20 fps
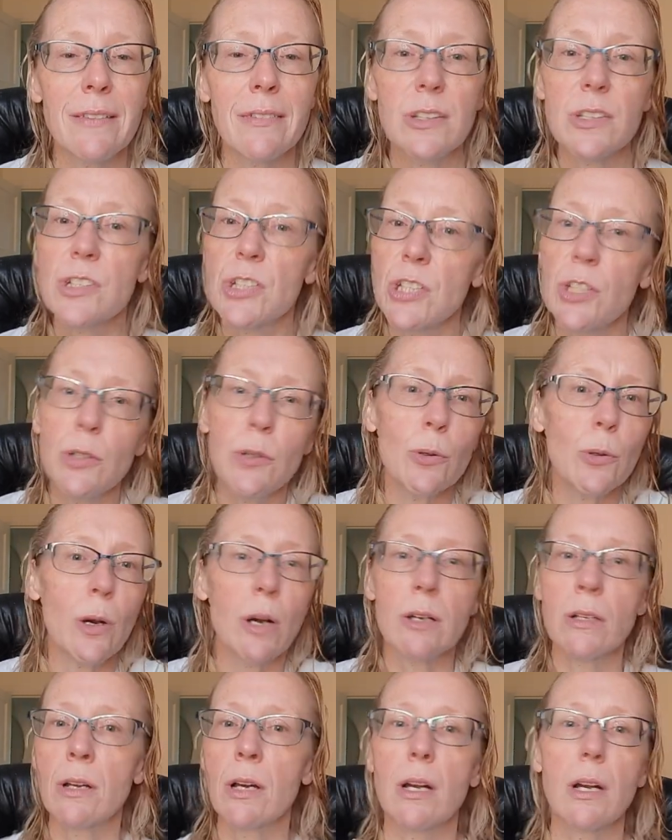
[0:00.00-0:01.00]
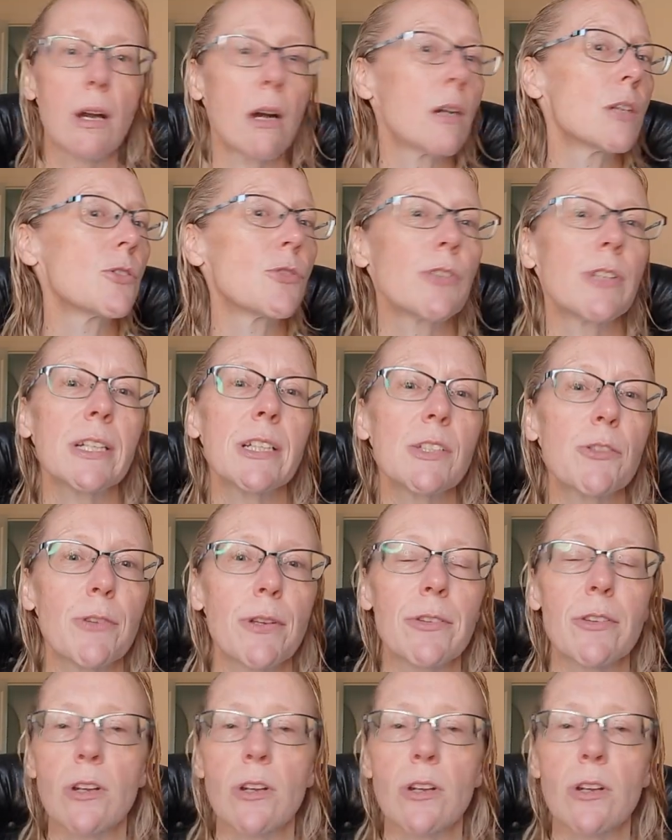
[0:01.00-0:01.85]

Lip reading: and the two are not contradictory.